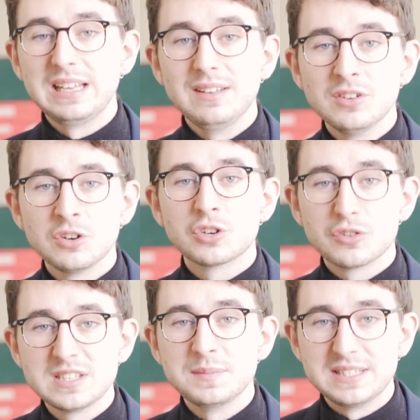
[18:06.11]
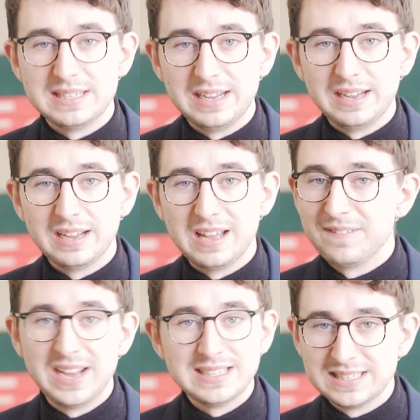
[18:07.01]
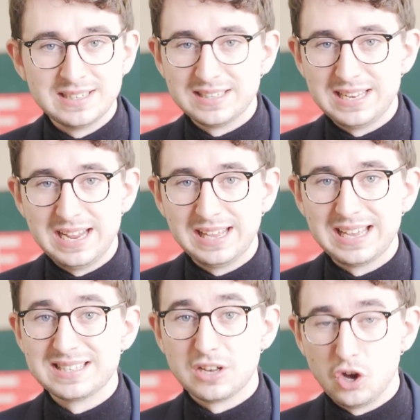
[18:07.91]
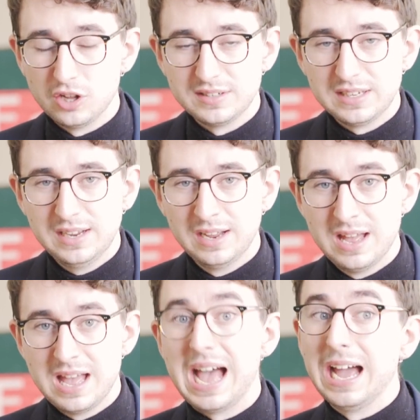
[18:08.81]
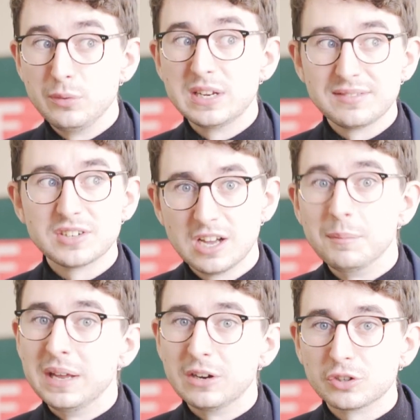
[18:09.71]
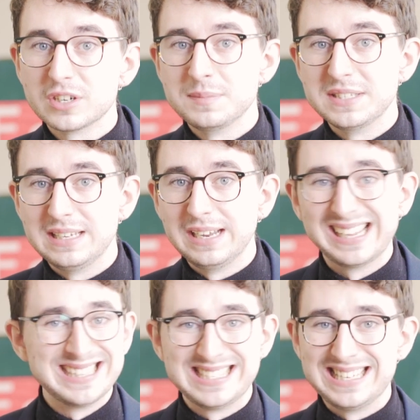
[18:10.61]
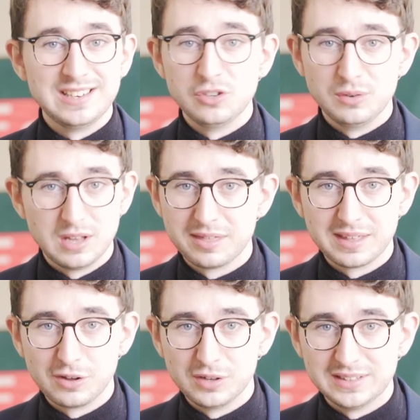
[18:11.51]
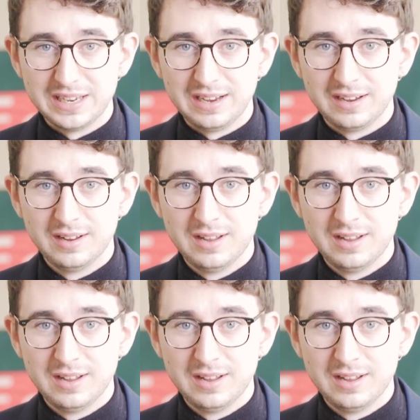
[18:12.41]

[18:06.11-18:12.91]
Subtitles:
Even on Christmas Day, if I didn't take it as a holiday, I would have to come in on Christmas Day and sit and do nothing all day.